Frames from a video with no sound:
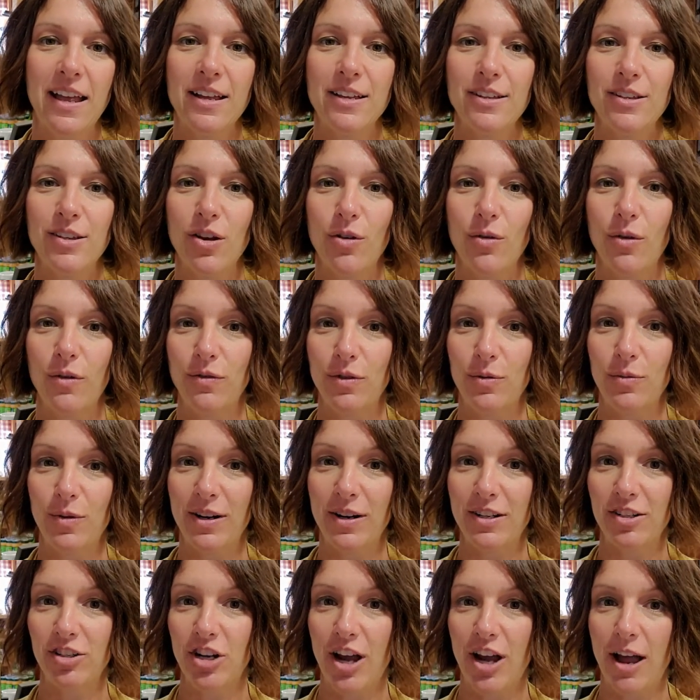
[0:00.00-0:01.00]
So if you want
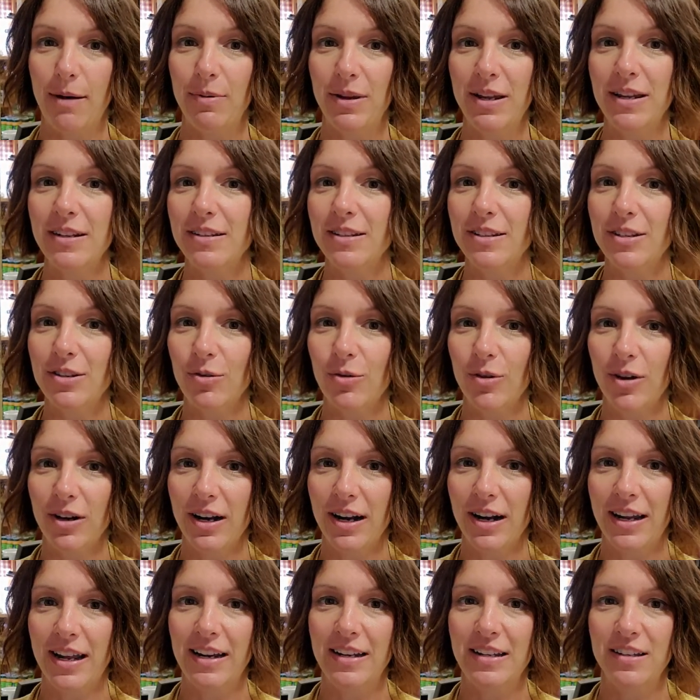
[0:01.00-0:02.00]
to shop in store,
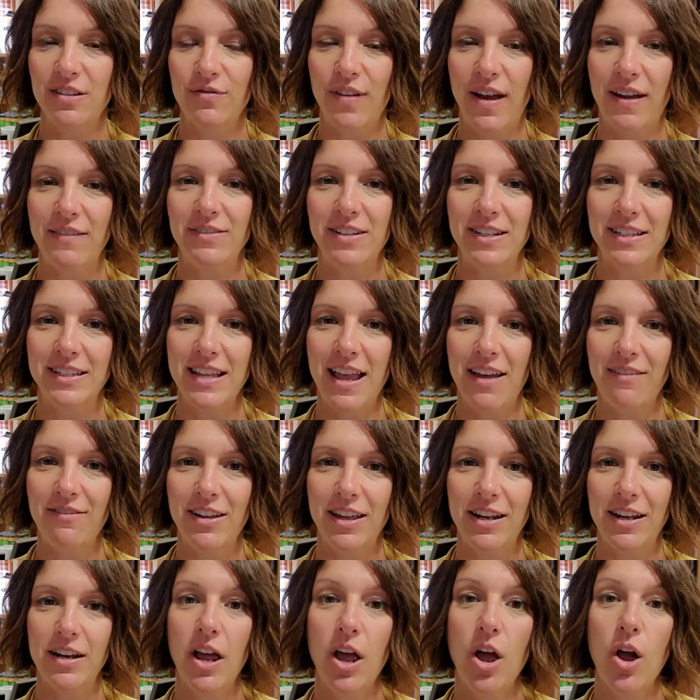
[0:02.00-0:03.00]
again, it's 5 to
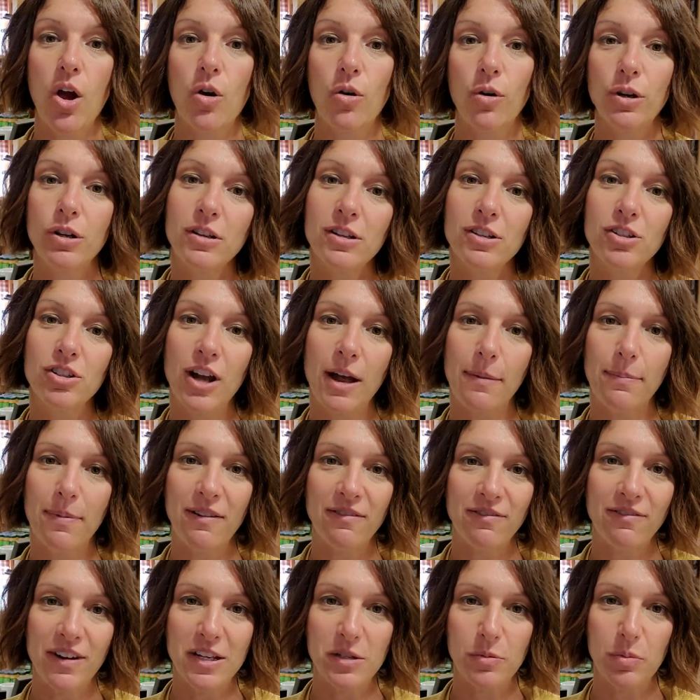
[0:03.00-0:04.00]
7, or you can shop on
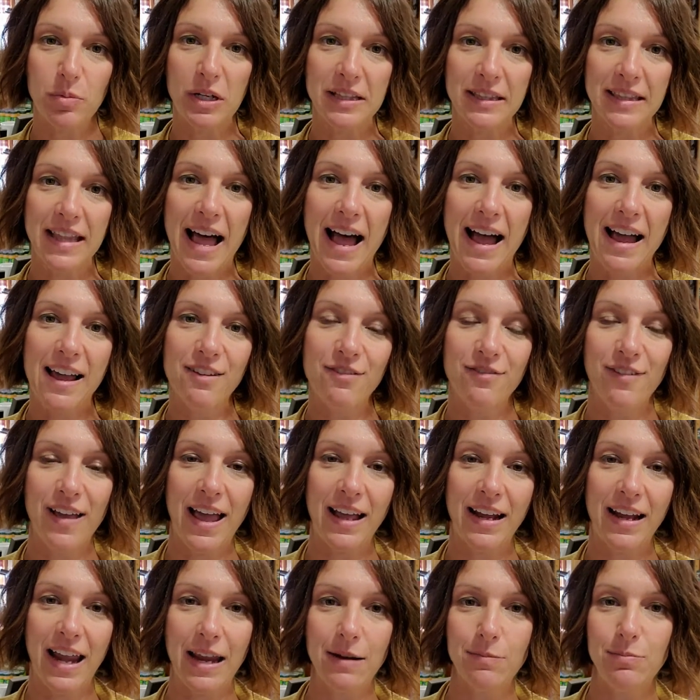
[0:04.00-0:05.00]
Facebook Live
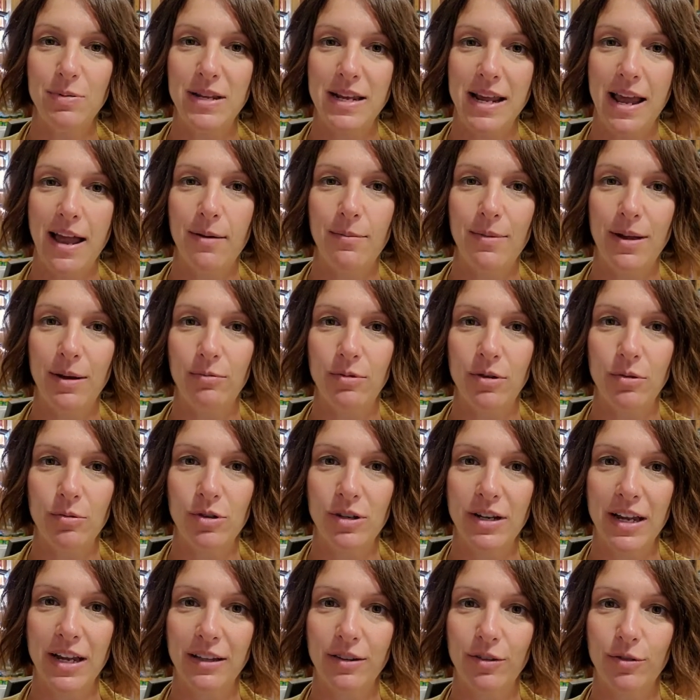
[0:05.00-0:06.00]
at 8 p.m., and we
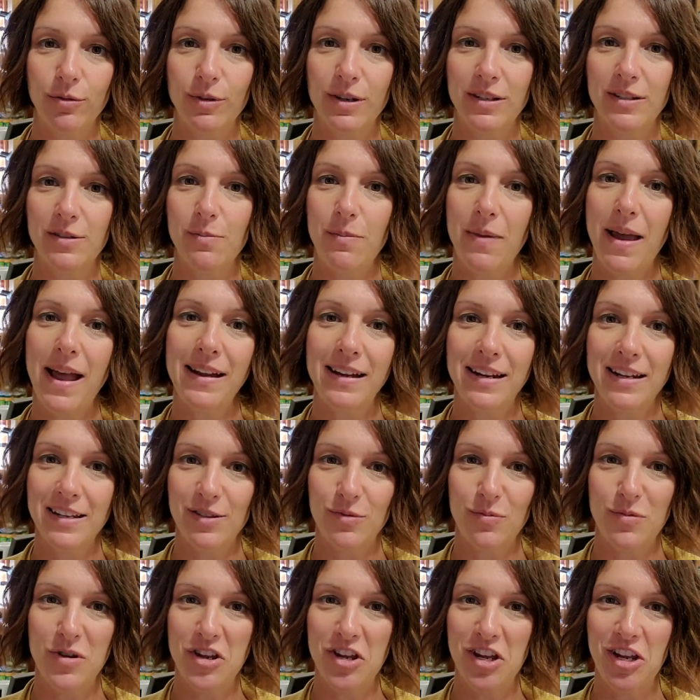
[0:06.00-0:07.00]
will get through as many
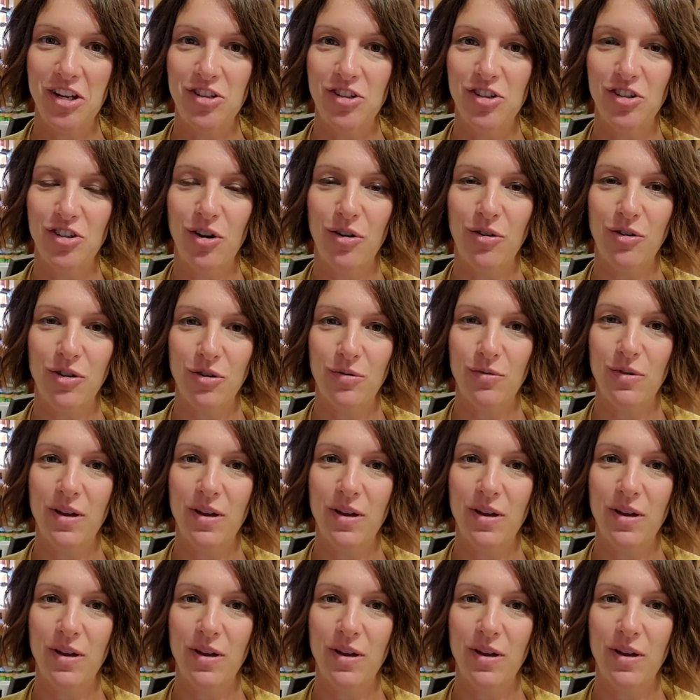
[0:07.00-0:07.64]
as we can show you.